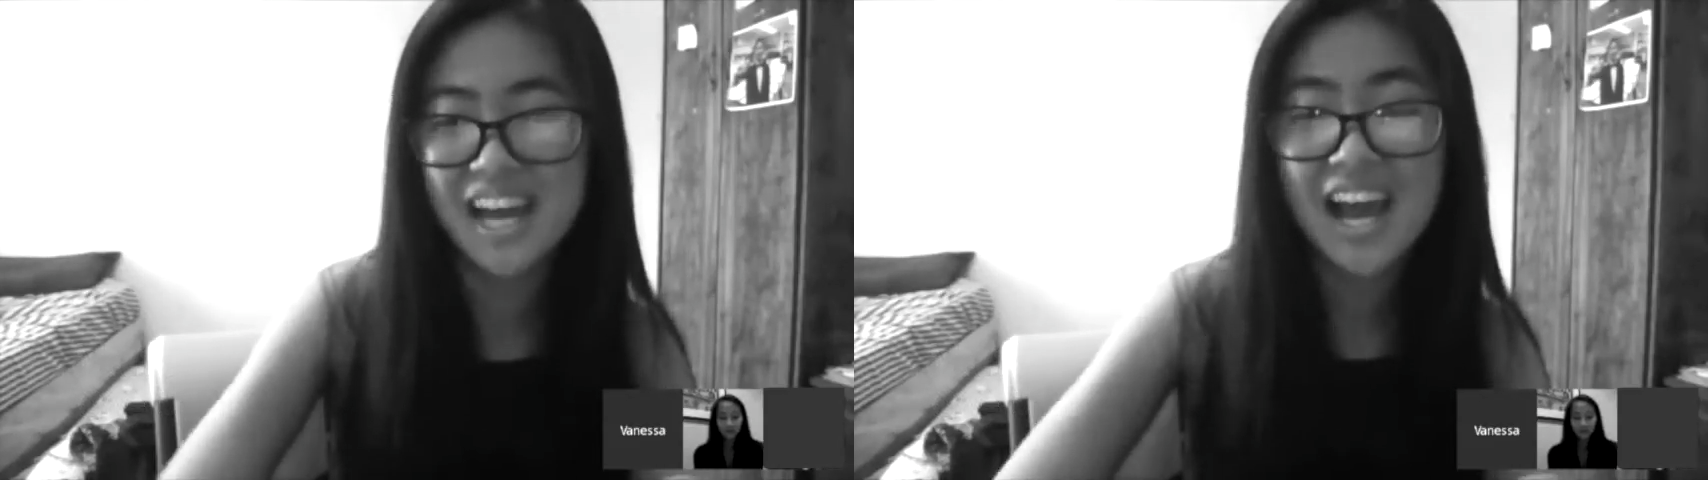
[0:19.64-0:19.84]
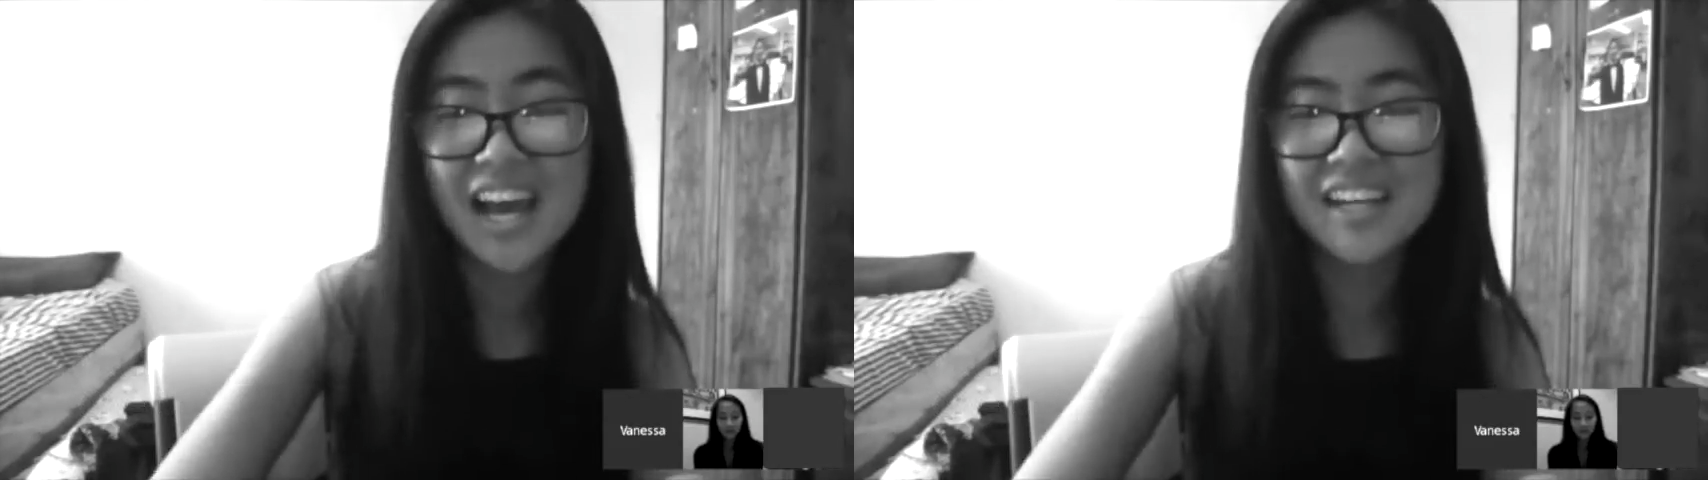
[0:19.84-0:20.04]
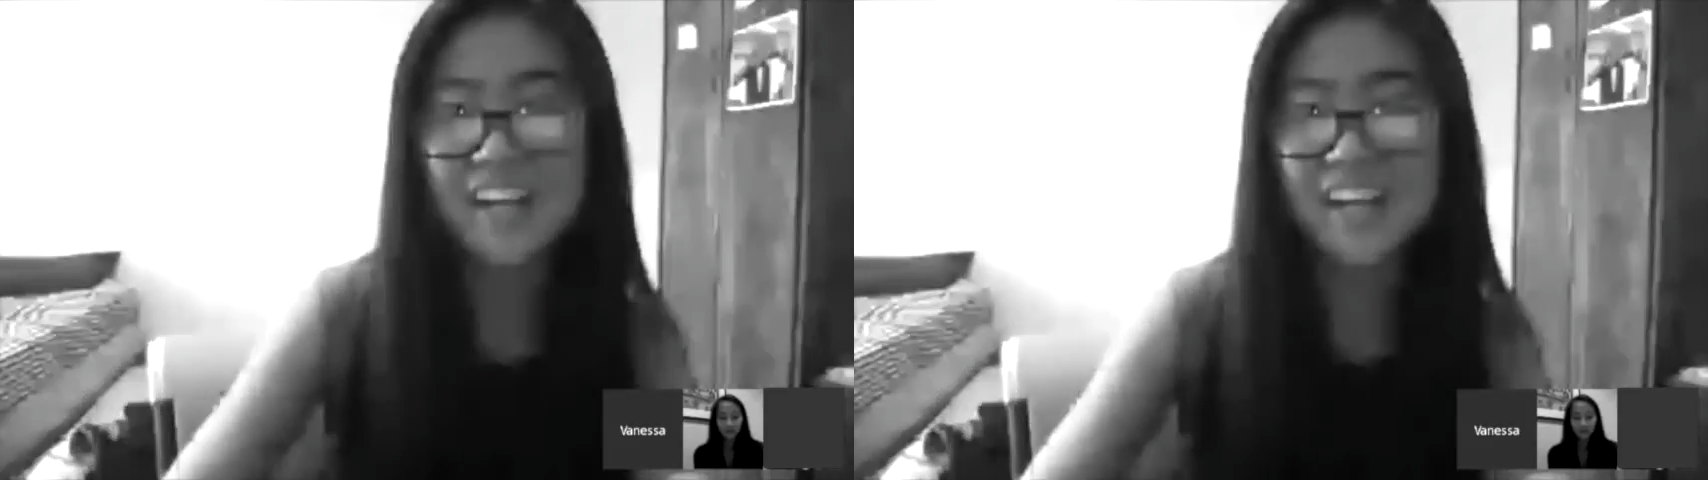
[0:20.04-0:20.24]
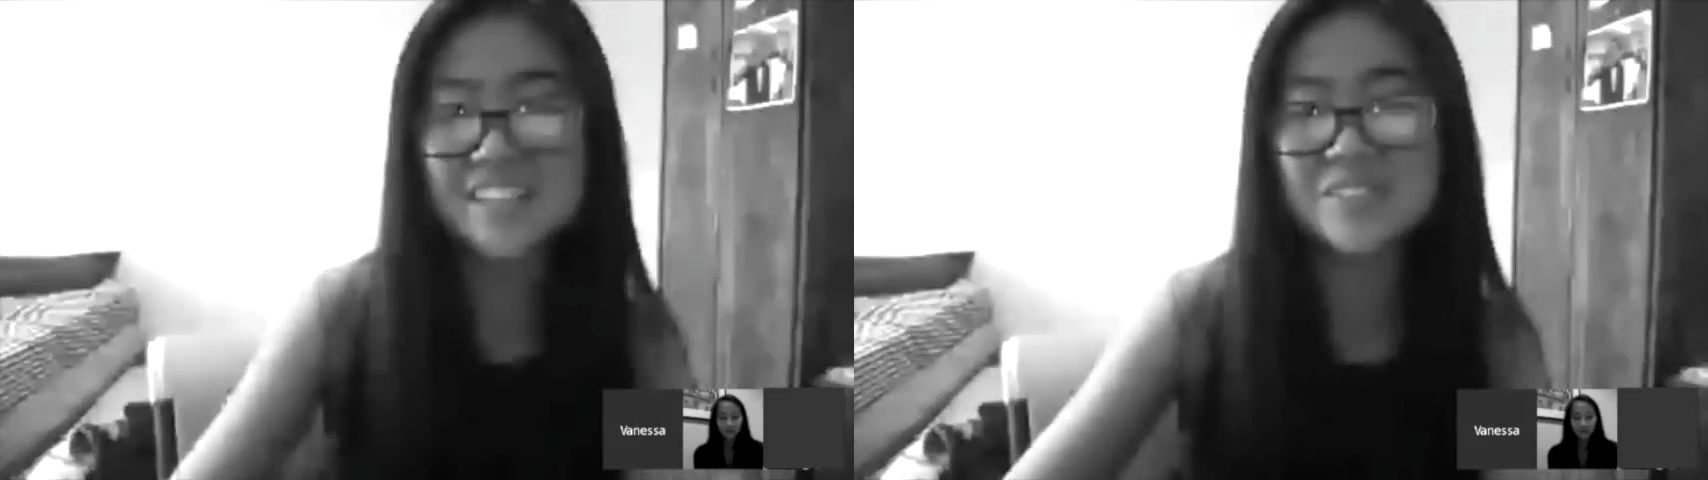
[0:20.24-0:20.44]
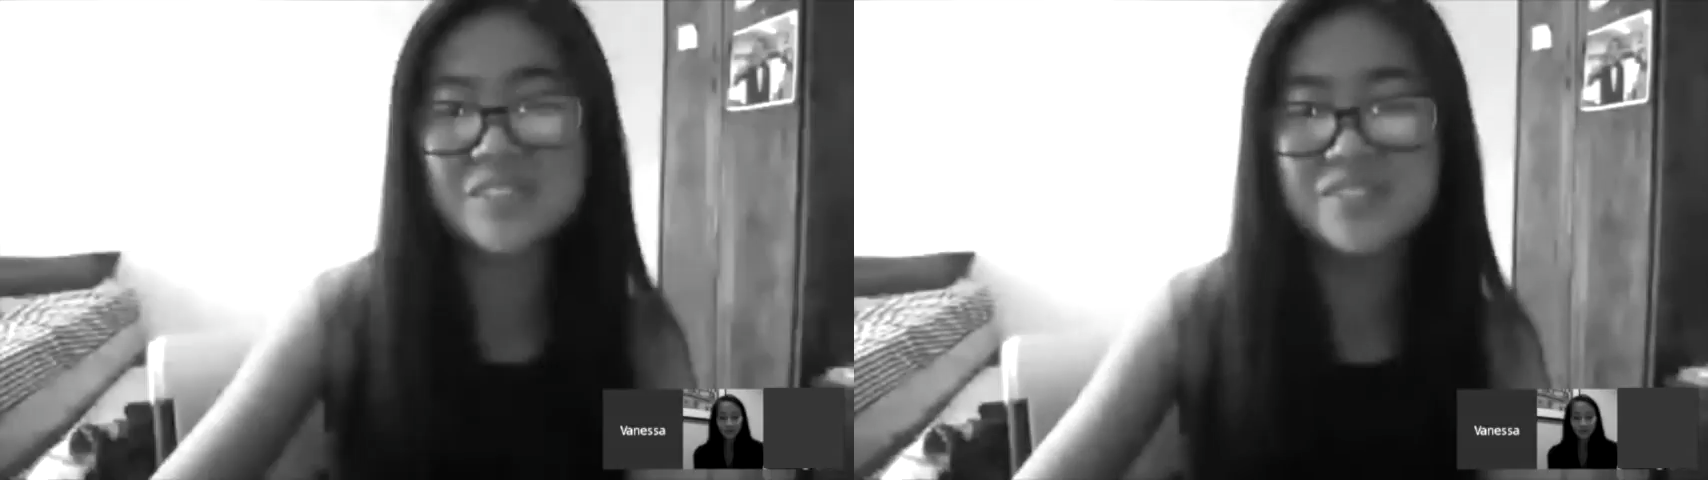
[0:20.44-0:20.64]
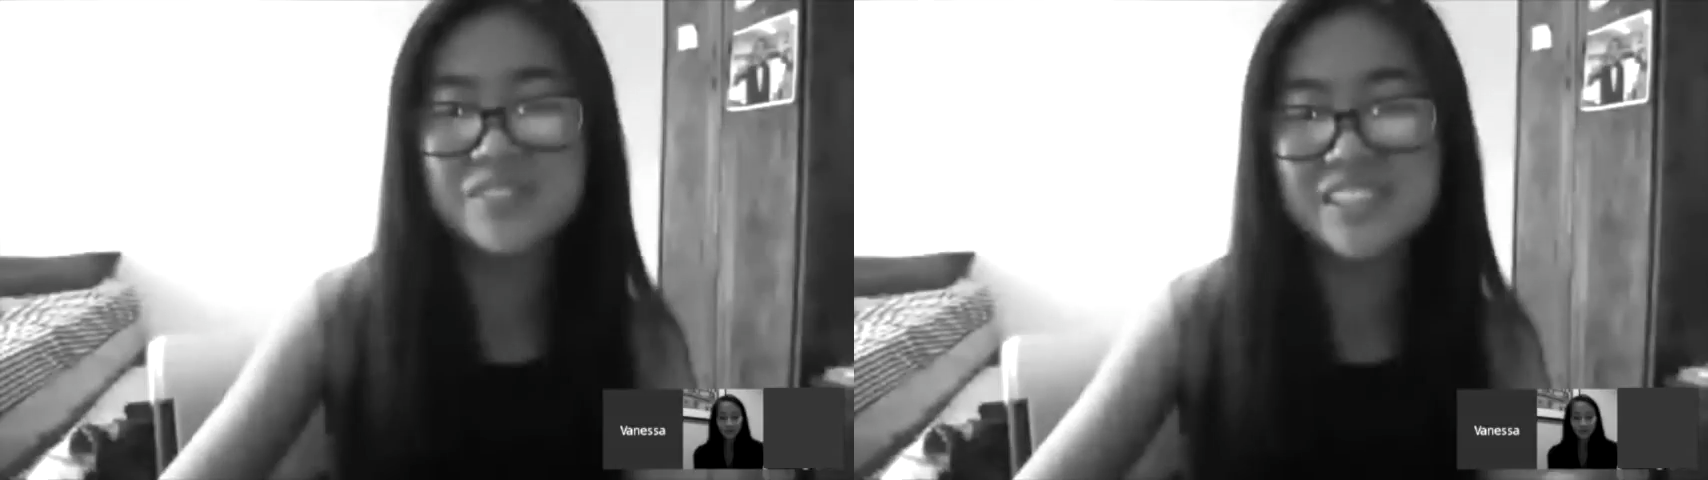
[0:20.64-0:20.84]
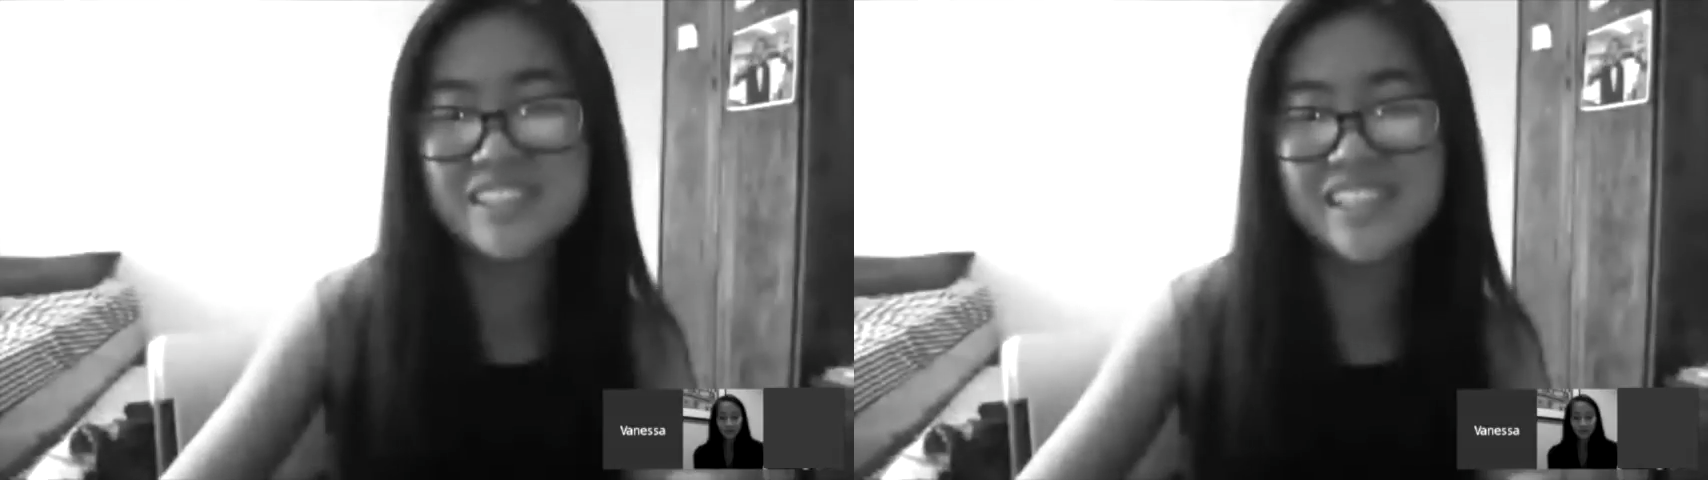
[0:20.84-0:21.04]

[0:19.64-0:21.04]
Nadya has been featured